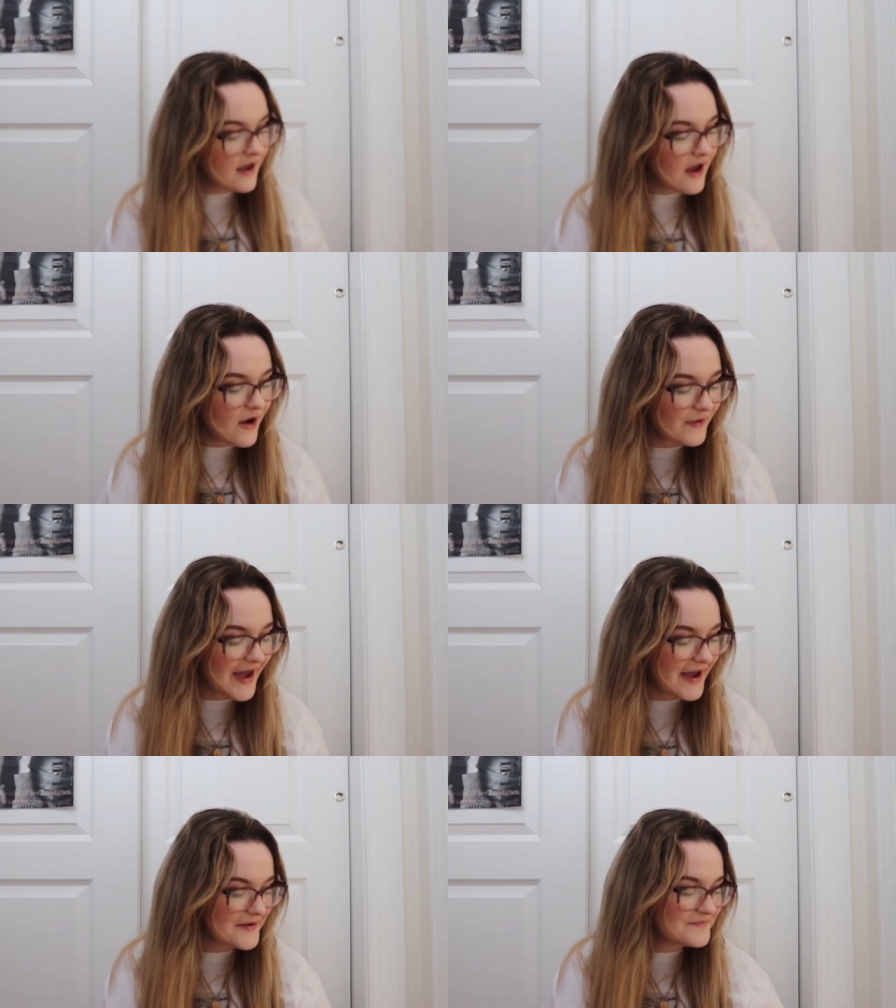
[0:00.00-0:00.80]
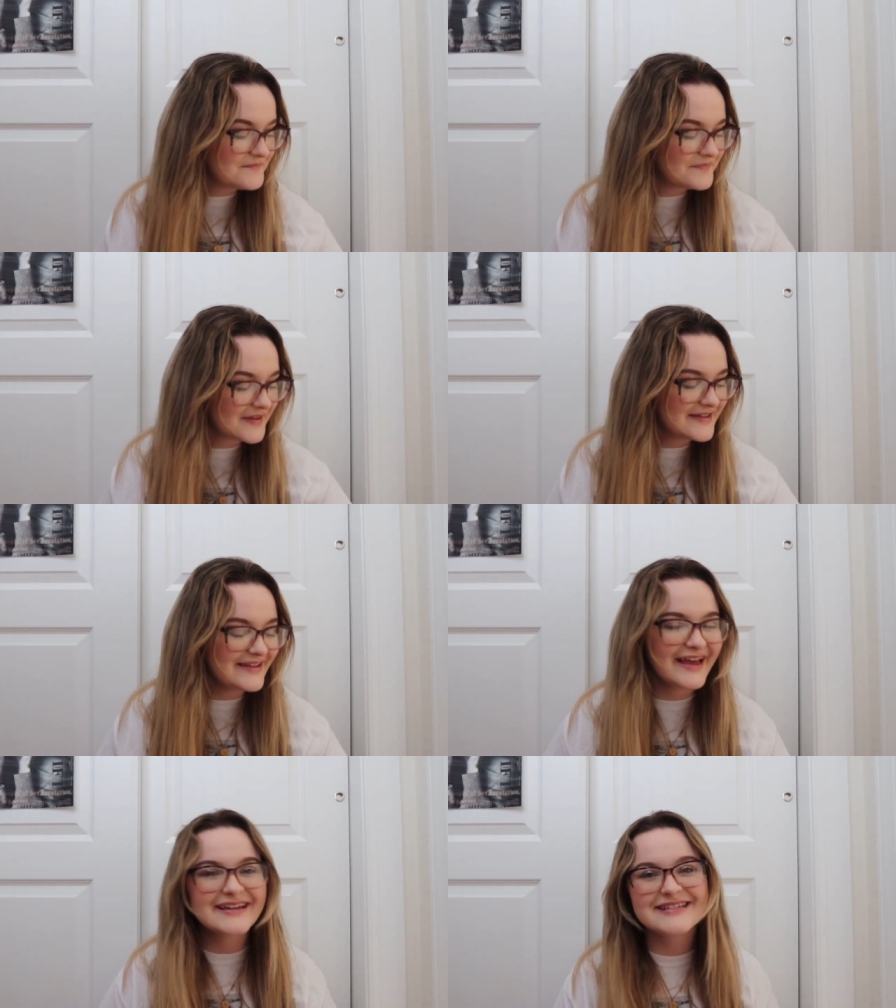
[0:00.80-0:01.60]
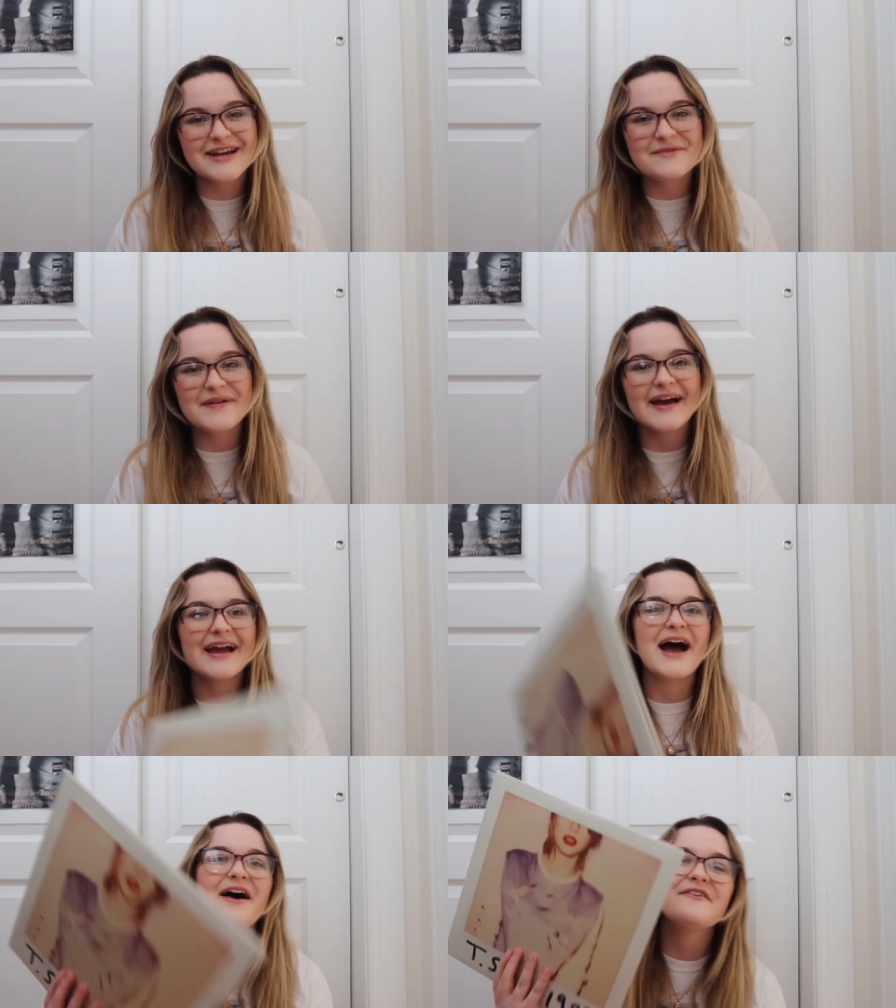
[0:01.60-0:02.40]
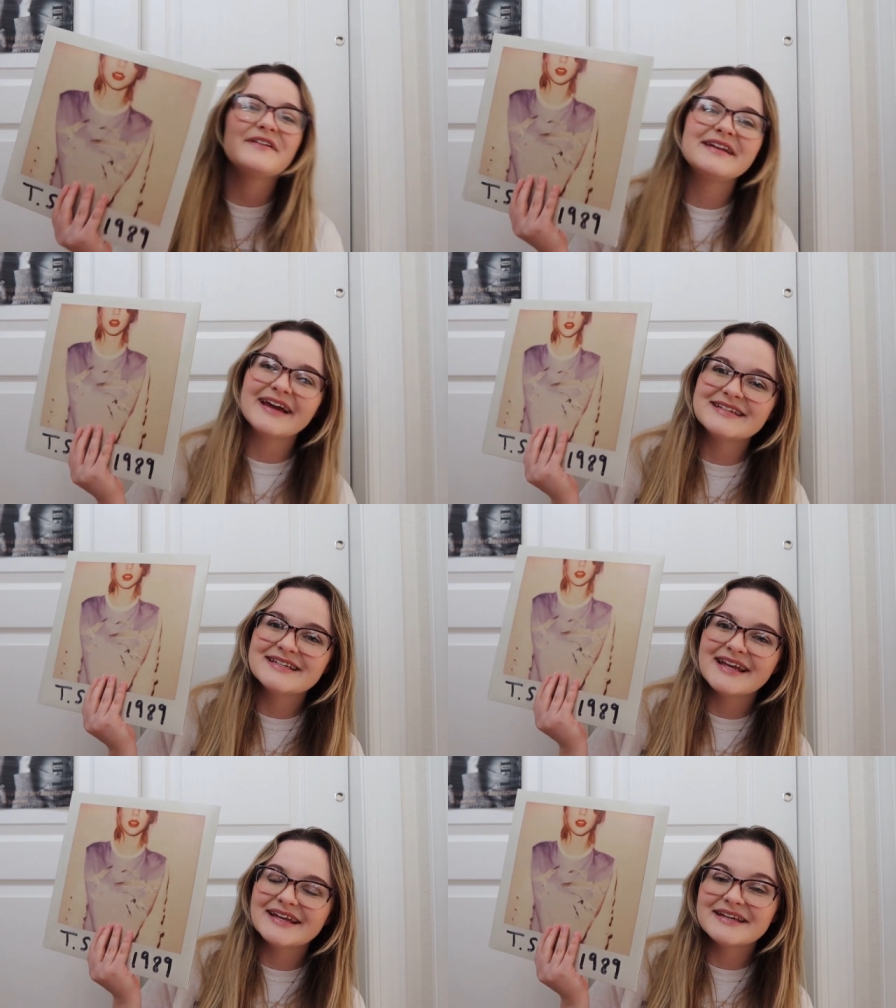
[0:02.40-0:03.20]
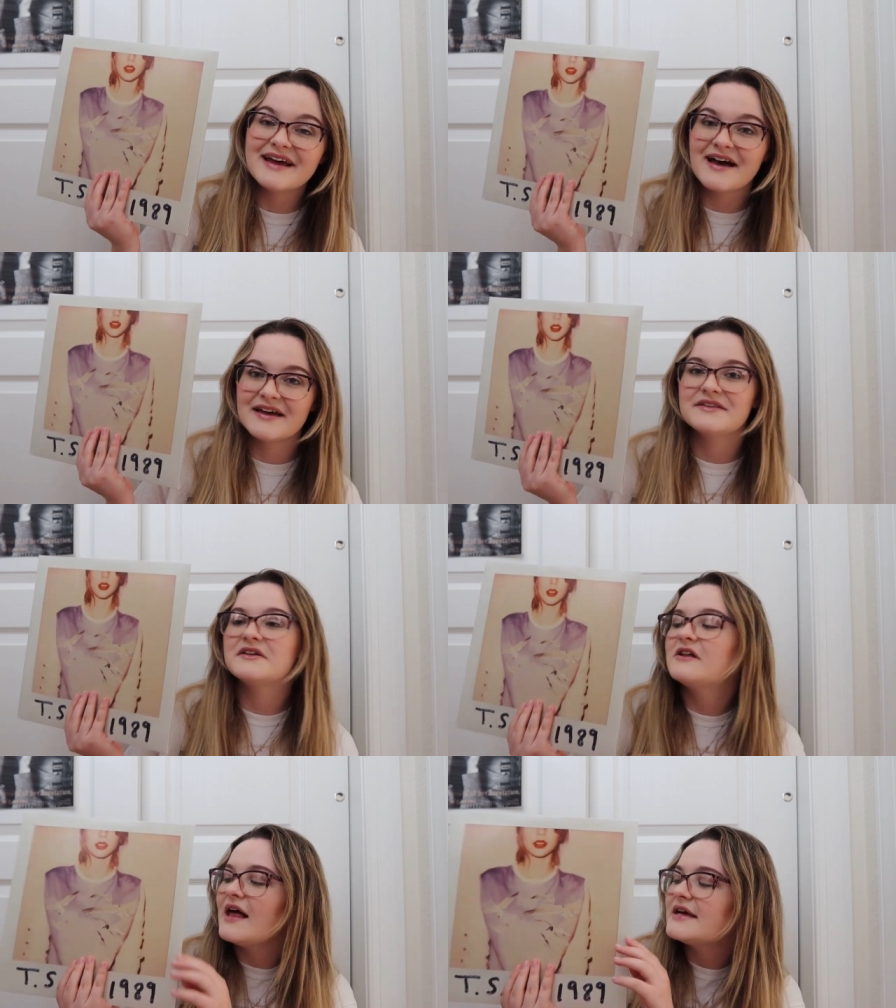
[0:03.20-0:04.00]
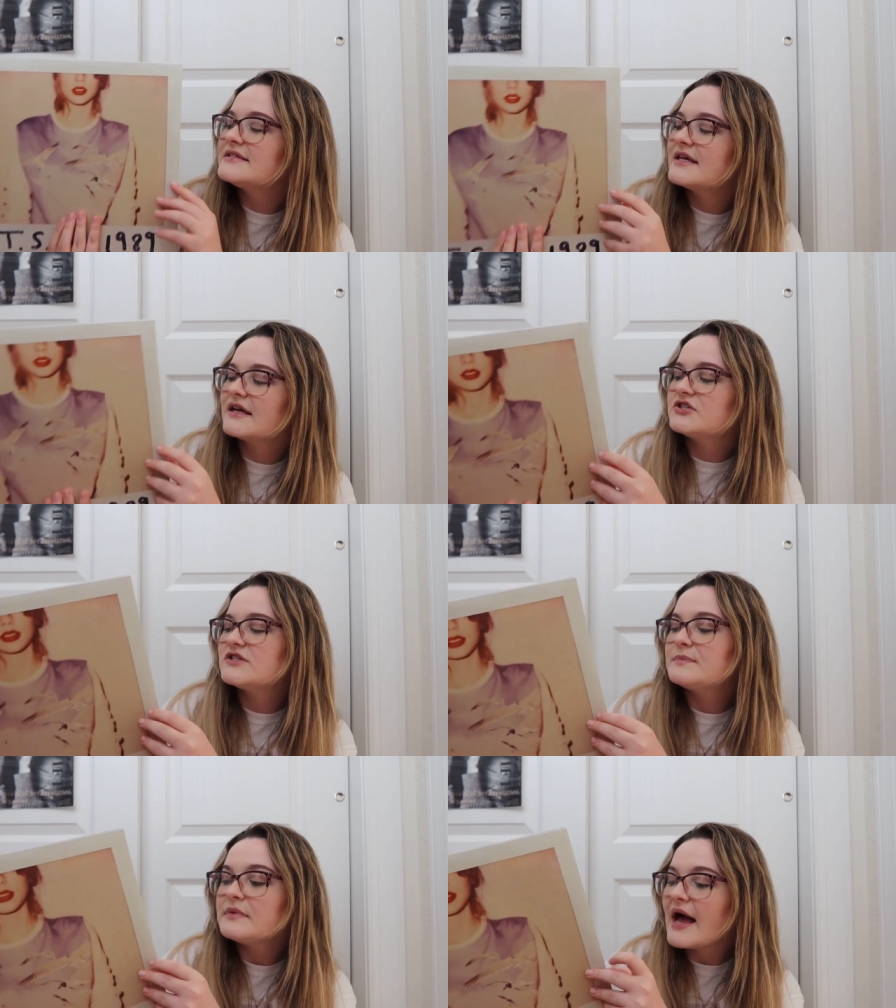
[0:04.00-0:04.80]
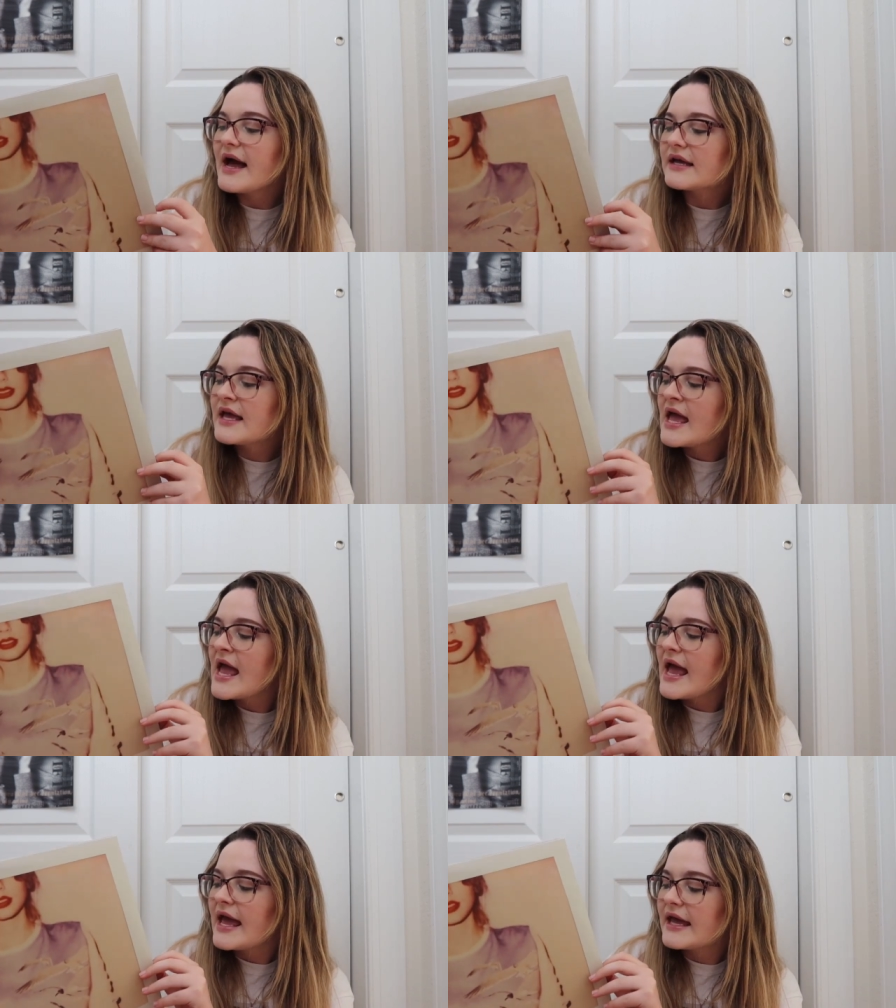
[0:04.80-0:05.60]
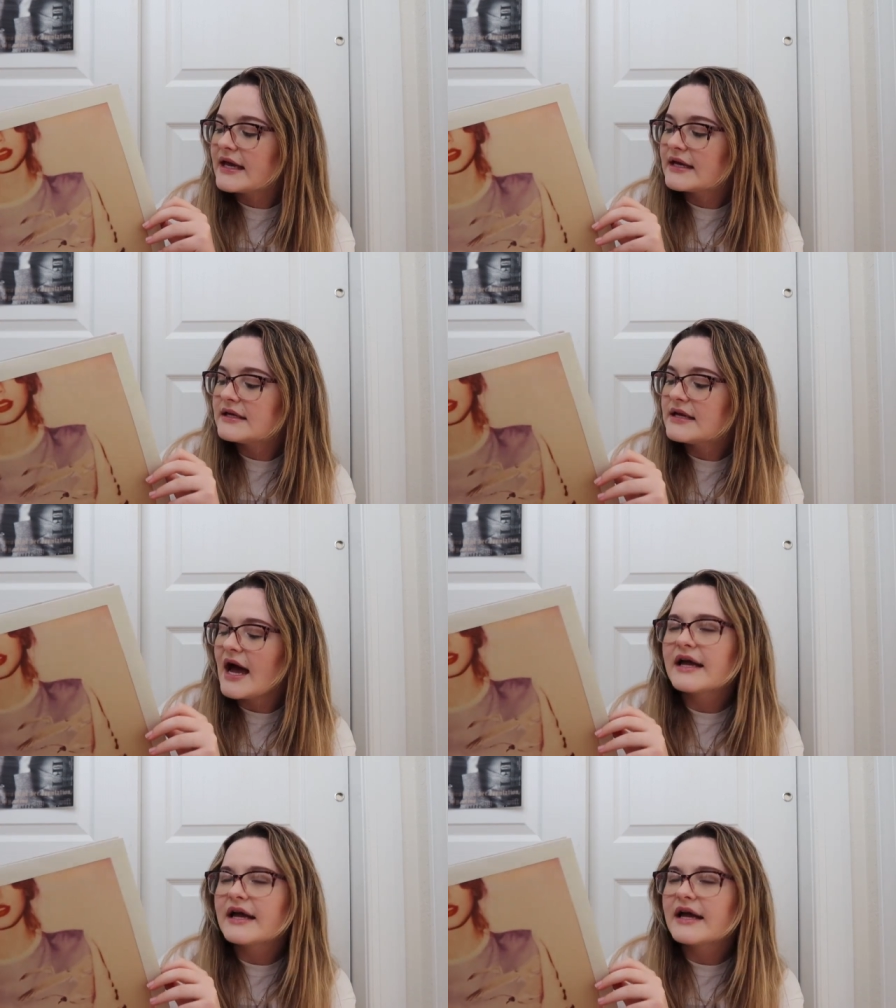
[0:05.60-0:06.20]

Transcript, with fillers: Okay, next up I have 1989, the classic, just black and I